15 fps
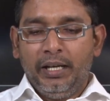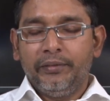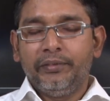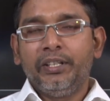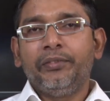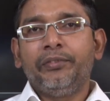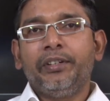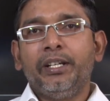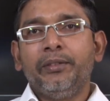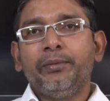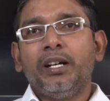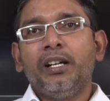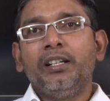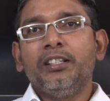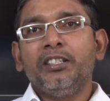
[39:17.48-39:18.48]
If the free
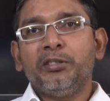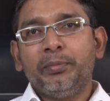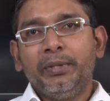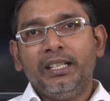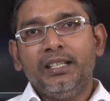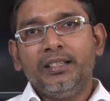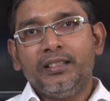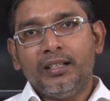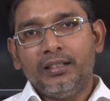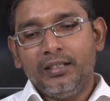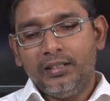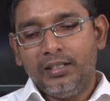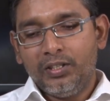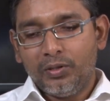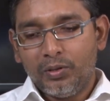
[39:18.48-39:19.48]
falling speed is
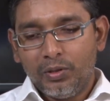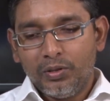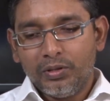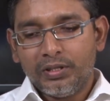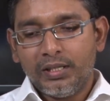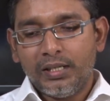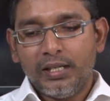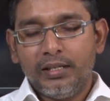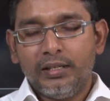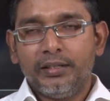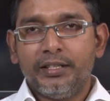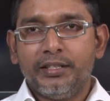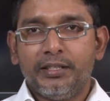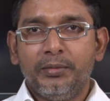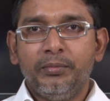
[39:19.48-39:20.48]
under the Stokes law
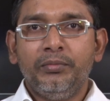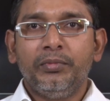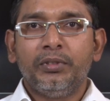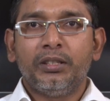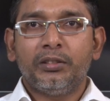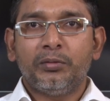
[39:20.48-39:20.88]
regime,